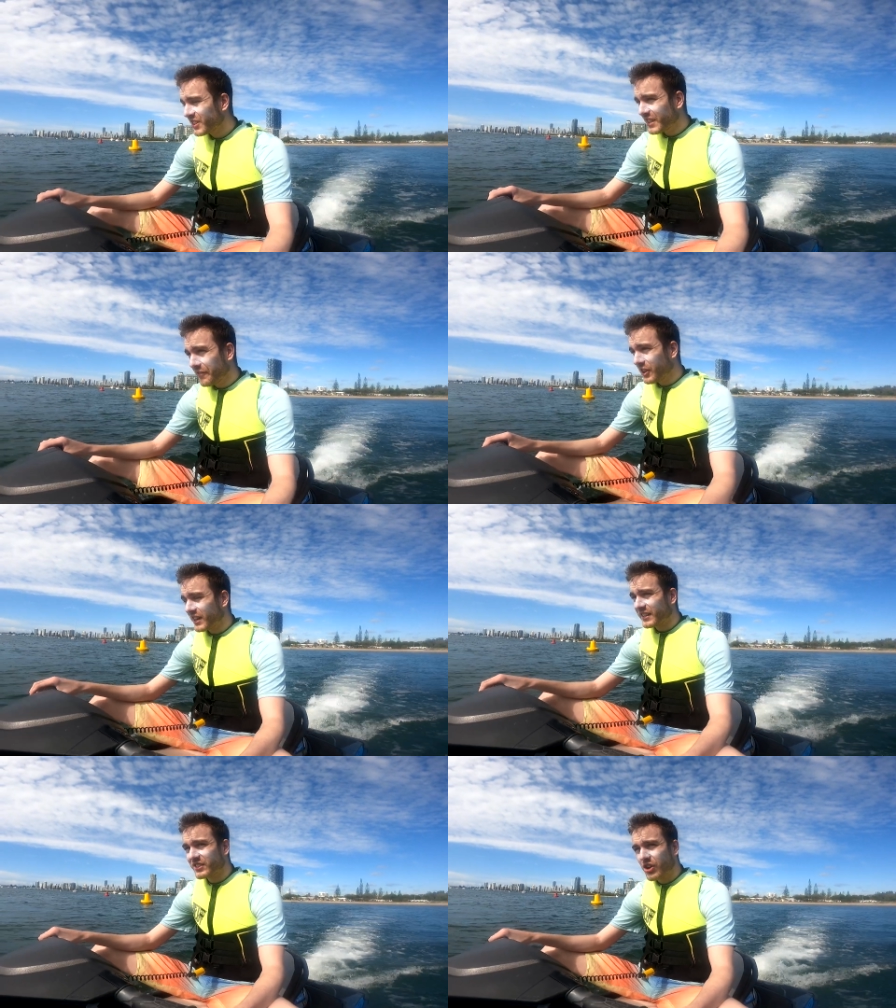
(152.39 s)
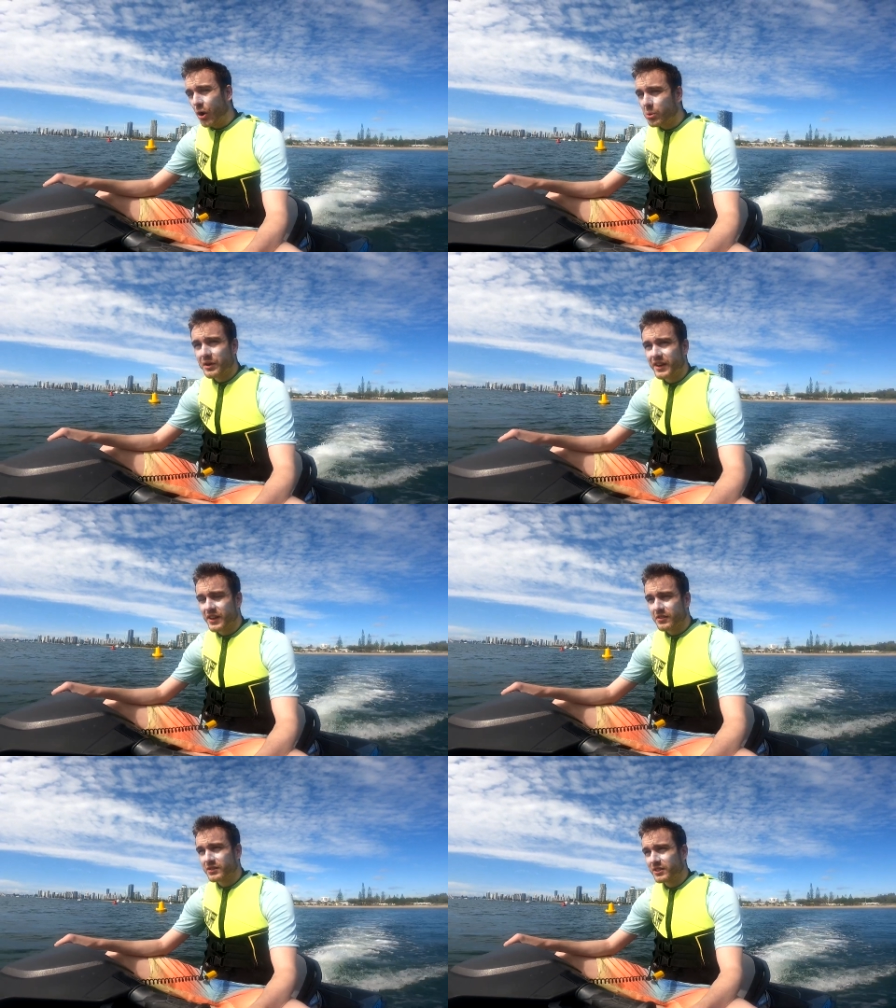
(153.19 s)
Because I feel like it's colder than
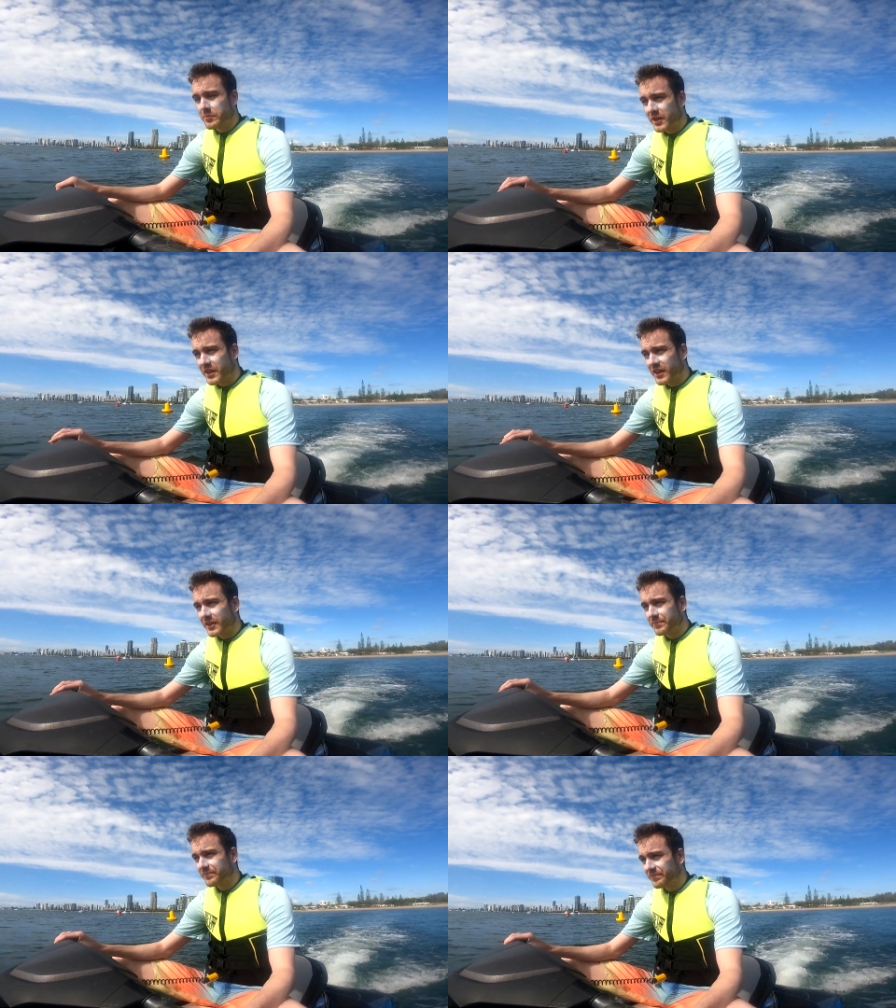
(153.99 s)
it used to be, like,